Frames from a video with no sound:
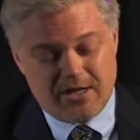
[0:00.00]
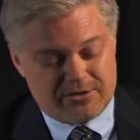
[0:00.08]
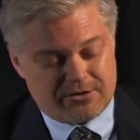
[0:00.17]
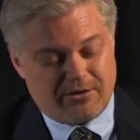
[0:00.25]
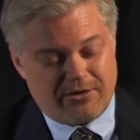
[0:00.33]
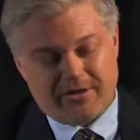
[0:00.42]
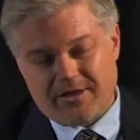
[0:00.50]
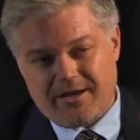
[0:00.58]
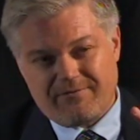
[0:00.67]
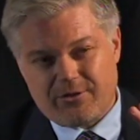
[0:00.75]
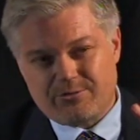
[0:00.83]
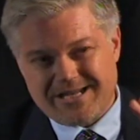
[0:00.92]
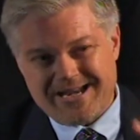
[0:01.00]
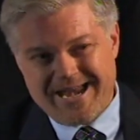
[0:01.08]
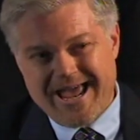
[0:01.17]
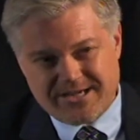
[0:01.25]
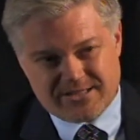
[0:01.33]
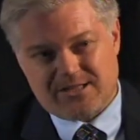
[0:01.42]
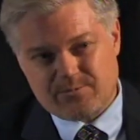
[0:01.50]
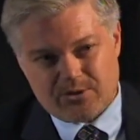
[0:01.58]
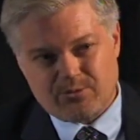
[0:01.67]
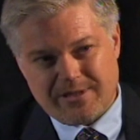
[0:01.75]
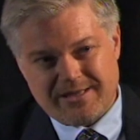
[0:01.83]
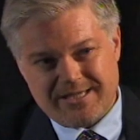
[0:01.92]
So if there was a nexus
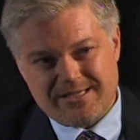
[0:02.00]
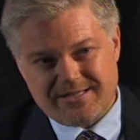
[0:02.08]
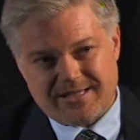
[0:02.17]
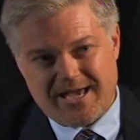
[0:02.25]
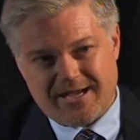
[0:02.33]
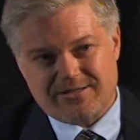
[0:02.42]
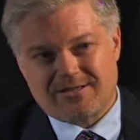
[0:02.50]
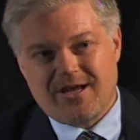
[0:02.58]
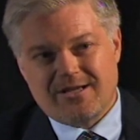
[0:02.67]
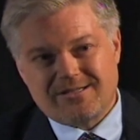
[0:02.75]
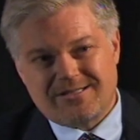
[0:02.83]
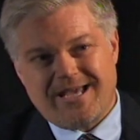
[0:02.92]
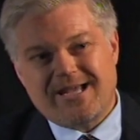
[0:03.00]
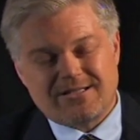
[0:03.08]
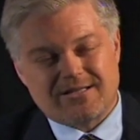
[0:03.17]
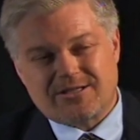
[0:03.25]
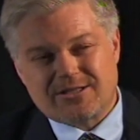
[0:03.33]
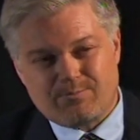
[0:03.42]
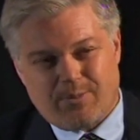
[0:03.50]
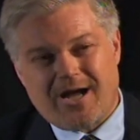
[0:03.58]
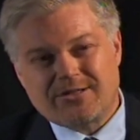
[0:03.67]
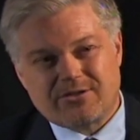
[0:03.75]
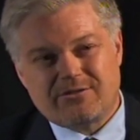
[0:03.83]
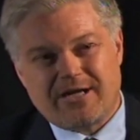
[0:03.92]
between these things, states that
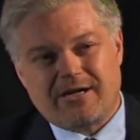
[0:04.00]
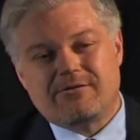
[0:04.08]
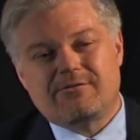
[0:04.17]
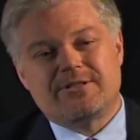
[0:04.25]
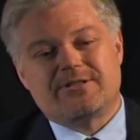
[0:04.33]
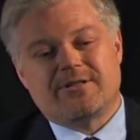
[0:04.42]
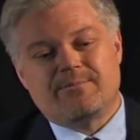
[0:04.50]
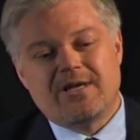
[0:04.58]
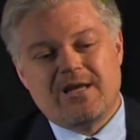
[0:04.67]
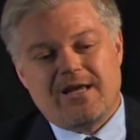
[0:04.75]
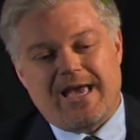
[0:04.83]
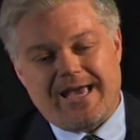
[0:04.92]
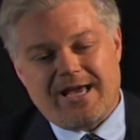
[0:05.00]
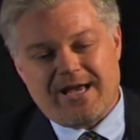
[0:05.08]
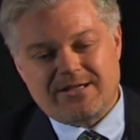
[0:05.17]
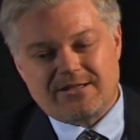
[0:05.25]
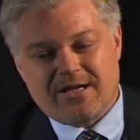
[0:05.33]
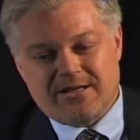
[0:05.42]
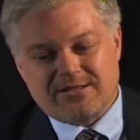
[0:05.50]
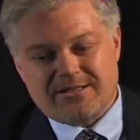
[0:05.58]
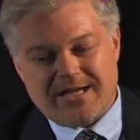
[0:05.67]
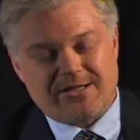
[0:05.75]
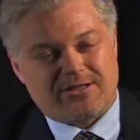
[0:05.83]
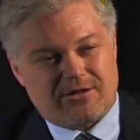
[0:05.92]
sponsor terrorism and
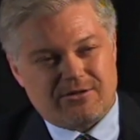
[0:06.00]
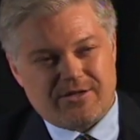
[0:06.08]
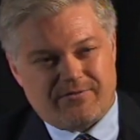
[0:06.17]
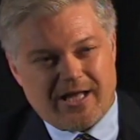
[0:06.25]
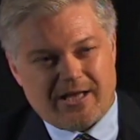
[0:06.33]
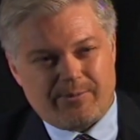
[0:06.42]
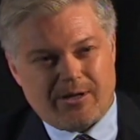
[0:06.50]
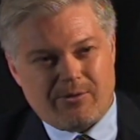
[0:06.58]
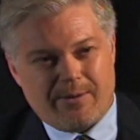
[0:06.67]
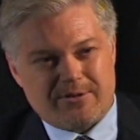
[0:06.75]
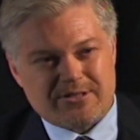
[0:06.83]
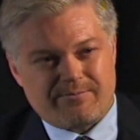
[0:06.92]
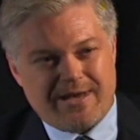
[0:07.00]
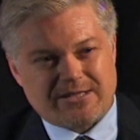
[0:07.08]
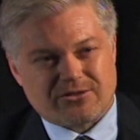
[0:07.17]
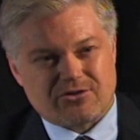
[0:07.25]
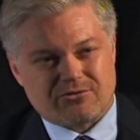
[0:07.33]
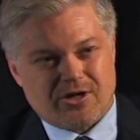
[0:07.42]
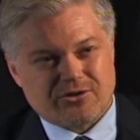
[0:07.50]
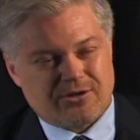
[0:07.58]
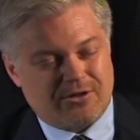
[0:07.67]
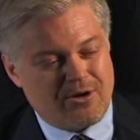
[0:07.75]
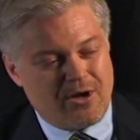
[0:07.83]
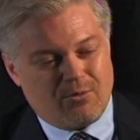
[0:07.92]
states that are developing weapons of mass
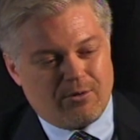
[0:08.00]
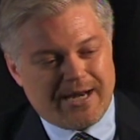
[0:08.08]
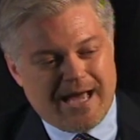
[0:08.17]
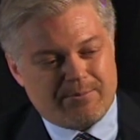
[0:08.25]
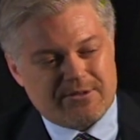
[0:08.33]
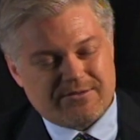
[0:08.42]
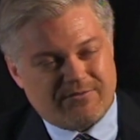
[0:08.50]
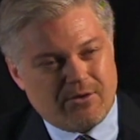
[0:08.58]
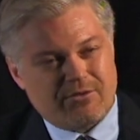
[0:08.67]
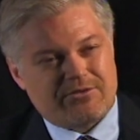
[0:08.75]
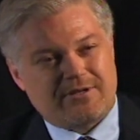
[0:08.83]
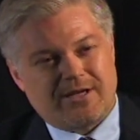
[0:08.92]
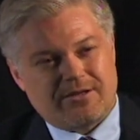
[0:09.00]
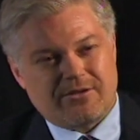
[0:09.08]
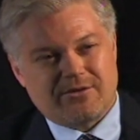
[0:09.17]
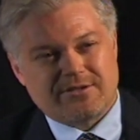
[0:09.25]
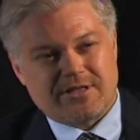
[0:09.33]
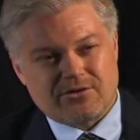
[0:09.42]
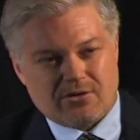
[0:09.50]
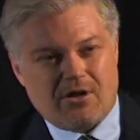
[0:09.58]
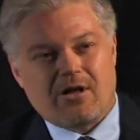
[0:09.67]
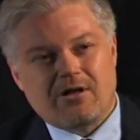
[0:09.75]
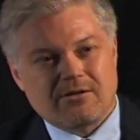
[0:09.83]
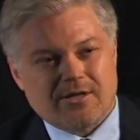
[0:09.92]
destruction, what happens if those things
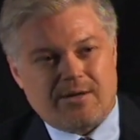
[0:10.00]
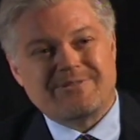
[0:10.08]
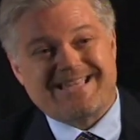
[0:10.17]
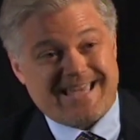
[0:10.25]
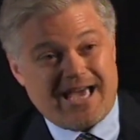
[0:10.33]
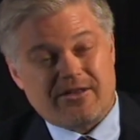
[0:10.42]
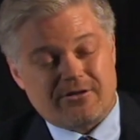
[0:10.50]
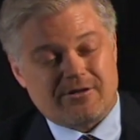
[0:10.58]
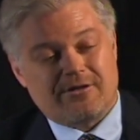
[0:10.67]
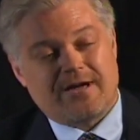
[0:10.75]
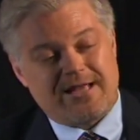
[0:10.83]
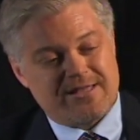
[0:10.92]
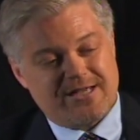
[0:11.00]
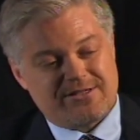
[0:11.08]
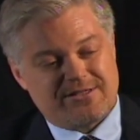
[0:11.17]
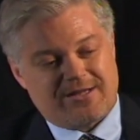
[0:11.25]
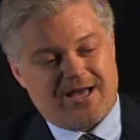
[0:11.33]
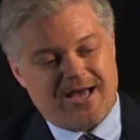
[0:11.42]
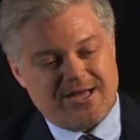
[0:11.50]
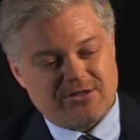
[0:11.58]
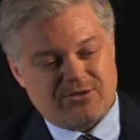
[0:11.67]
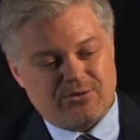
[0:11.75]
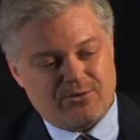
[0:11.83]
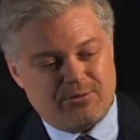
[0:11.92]
all come together and they decide
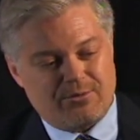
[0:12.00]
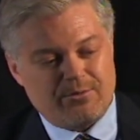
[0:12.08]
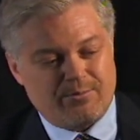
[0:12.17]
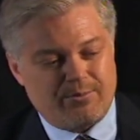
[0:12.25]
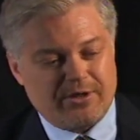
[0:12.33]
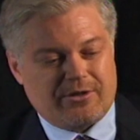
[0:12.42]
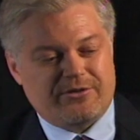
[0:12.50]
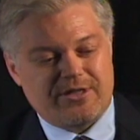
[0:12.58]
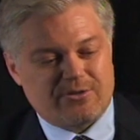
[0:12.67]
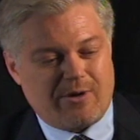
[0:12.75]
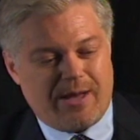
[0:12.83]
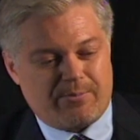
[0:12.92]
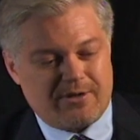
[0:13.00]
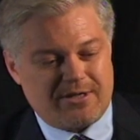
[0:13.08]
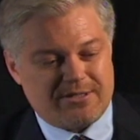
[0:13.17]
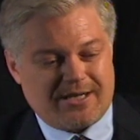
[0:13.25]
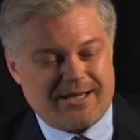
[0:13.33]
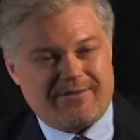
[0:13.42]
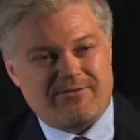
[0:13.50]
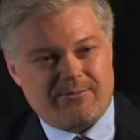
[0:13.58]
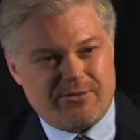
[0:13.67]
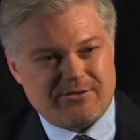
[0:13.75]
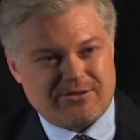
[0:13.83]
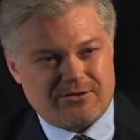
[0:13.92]
to build these weapons and give
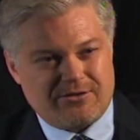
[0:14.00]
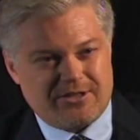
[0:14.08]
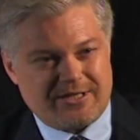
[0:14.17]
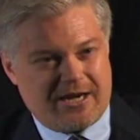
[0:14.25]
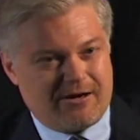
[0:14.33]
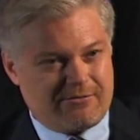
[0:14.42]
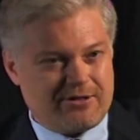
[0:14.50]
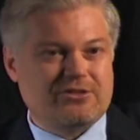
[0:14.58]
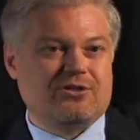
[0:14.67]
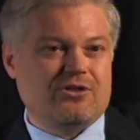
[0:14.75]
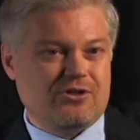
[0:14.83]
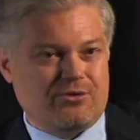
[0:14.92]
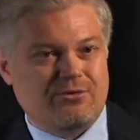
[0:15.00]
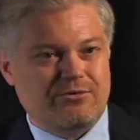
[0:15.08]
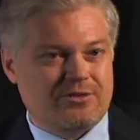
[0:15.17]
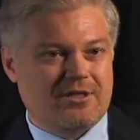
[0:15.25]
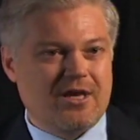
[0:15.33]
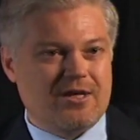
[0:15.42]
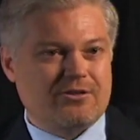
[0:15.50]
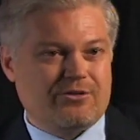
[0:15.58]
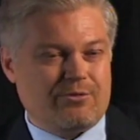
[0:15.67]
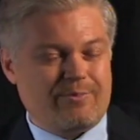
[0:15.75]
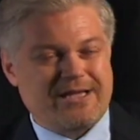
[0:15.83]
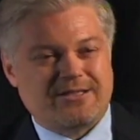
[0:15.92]
them to the terrorists to use
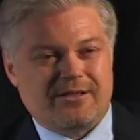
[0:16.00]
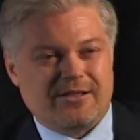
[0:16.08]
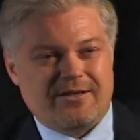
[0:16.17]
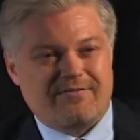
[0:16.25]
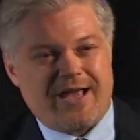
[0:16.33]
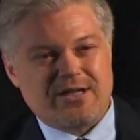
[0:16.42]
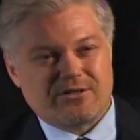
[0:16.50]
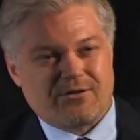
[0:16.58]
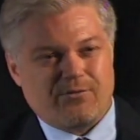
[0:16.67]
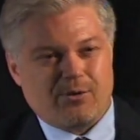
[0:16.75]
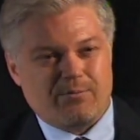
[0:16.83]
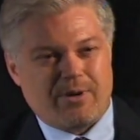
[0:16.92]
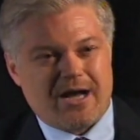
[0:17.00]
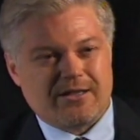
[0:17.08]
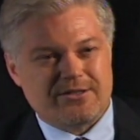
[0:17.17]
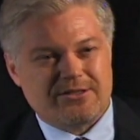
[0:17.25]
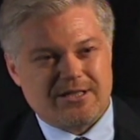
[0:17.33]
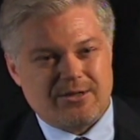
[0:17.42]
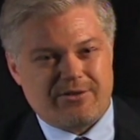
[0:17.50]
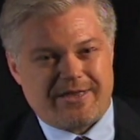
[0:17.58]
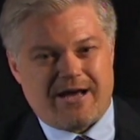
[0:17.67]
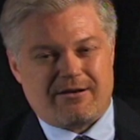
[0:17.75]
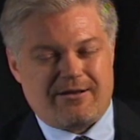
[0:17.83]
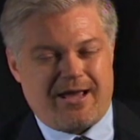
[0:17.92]
to basically advance their foreign policy
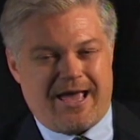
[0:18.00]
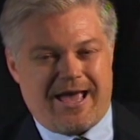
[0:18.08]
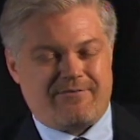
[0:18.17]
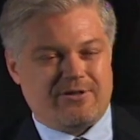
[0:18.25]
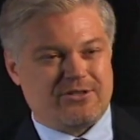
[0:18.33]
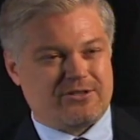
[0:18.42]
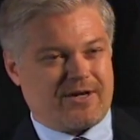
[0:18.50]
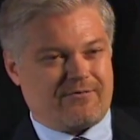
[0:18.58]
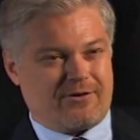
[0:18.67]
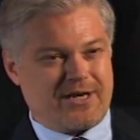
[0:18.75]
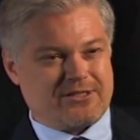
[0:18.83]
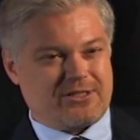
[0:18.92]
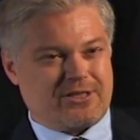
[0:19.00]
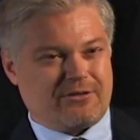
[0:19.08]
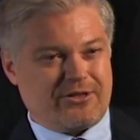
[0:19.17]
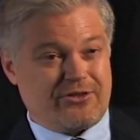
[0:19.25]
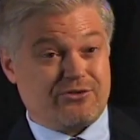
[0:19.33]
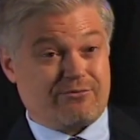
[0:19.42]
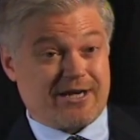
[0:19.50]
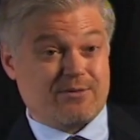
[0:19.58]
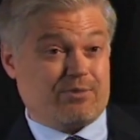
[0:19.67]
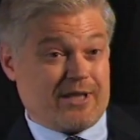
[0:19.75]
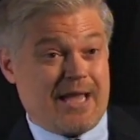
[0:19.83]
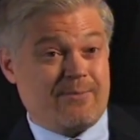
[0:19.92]
without having to suffer necessarily the direct
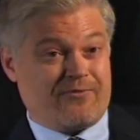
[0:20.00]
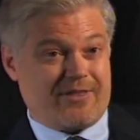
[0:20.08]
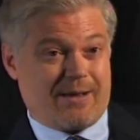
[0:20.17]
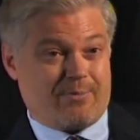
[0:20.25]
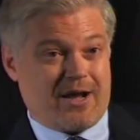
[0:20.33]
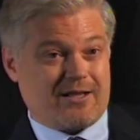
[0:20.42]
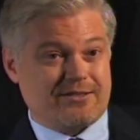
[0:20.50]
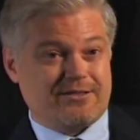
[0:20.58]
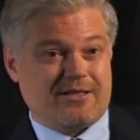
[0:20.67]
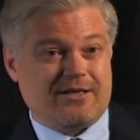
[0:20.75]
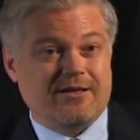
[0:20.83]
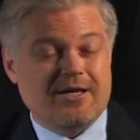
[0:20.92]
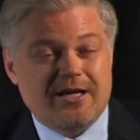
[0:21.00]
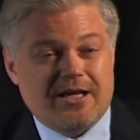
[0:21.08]
blame for that policy?